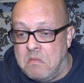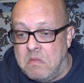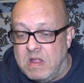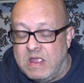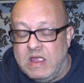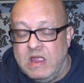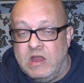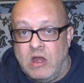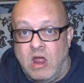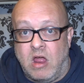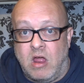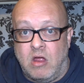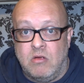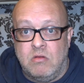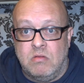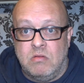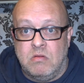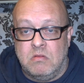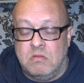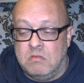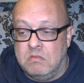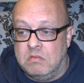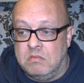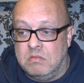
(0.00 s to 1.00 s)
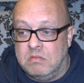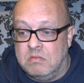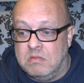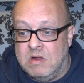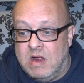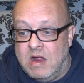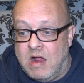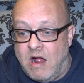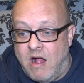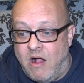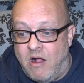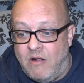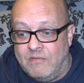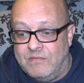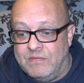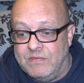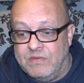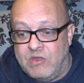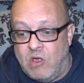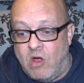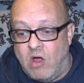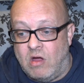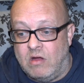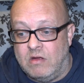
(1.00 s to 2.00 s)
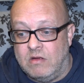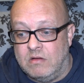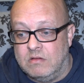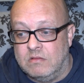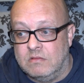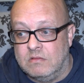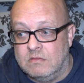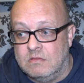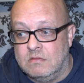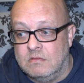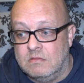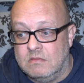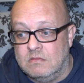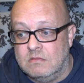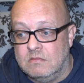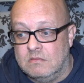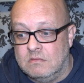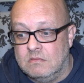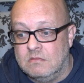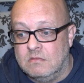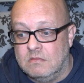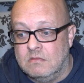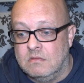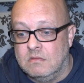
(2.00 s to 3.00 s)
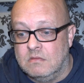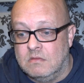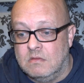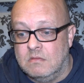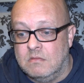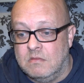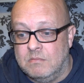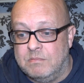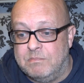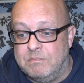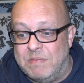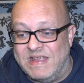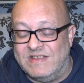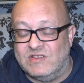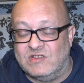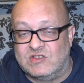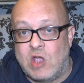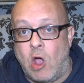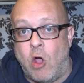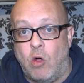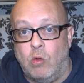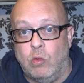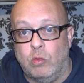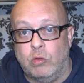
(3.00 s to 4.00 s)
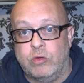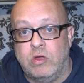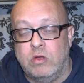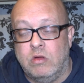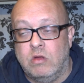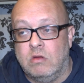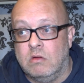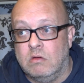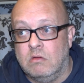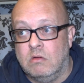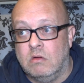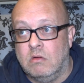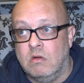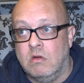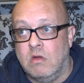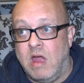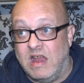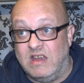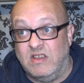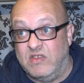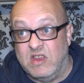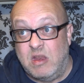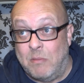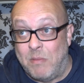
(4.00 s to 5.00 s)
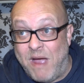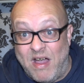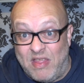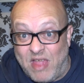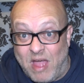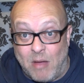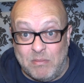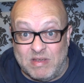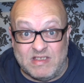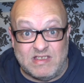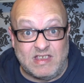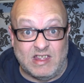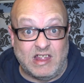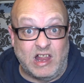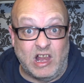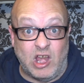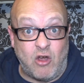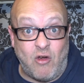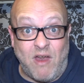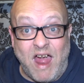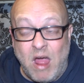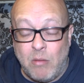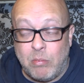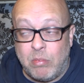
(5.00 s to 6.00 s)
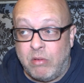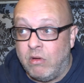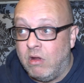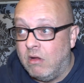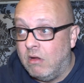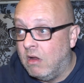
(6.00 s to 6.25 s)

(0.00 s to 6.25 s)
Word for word: You know, I've not been told anything about that particular app.